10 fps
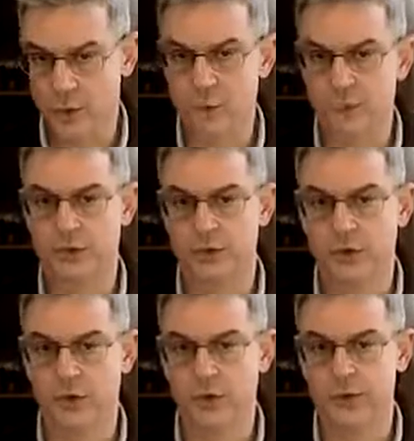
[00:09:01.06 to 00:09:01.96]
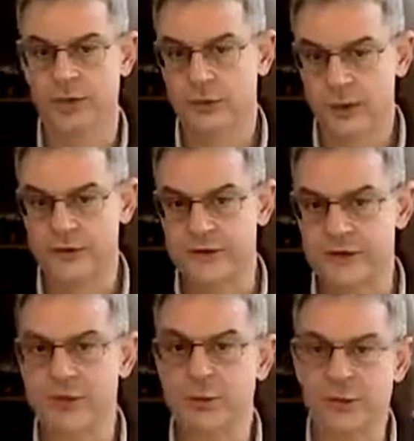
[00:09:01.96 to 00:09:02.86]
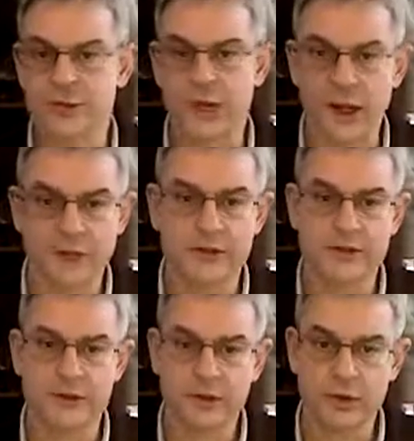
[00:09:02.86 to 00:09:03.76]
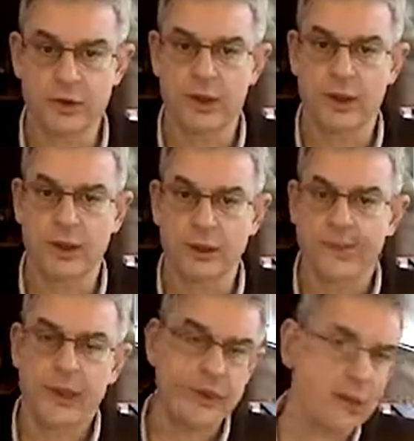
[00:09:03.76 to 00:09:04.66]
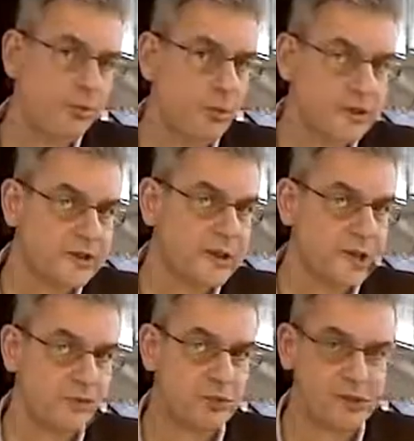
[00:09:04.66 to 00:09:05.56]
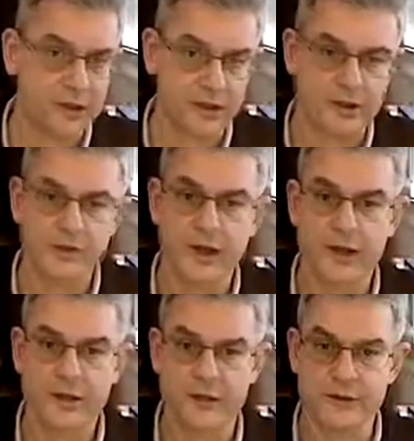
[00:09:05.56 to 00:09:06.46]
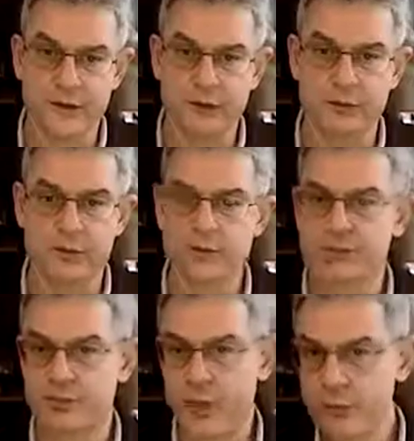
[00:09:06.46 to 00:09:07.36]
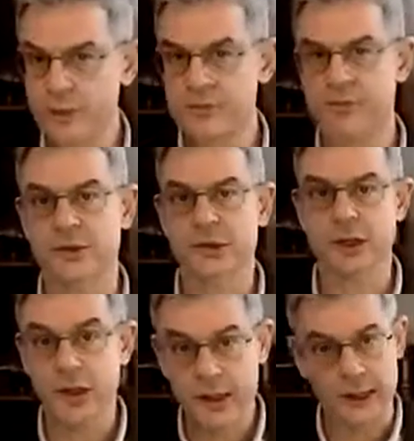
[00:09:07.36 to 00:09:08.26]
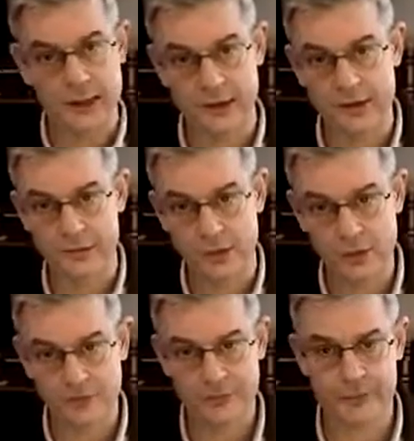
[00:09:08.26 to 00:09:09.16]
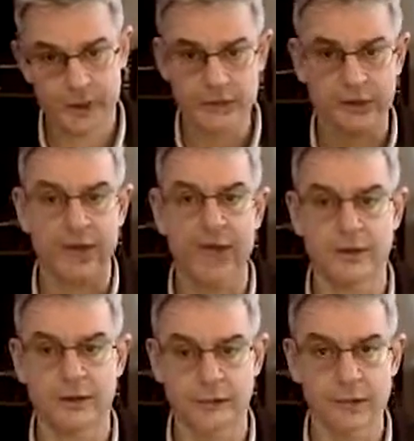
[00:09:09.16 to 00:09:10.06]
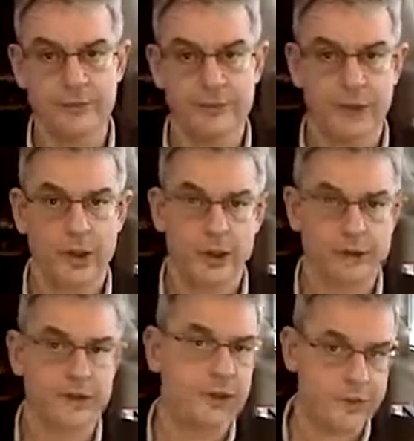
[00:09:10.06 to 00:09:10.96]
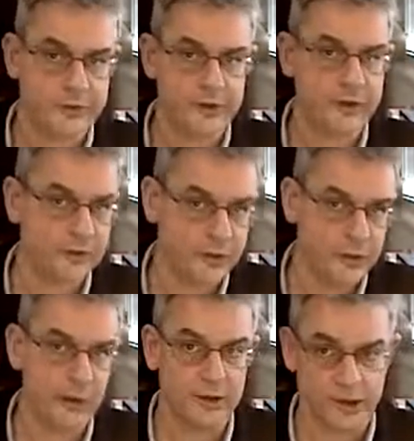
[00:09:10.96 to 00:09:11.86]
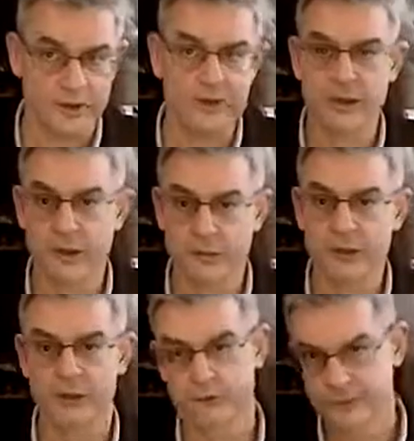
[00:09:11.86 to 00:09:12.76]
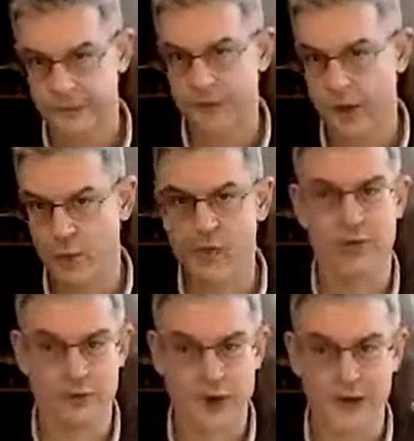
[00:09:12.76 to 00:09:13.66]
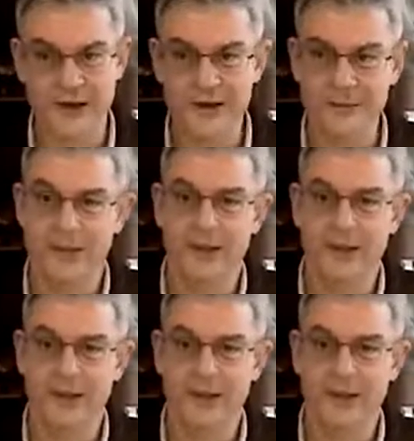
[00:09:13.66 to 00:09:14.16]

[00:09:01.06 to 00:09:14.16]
hope, of narcissistic personality disorder. And then we will discuss presenting signs and symptoms, problems with the clinical interview, the intake interview, as the narcissist attends therapy, however rarely,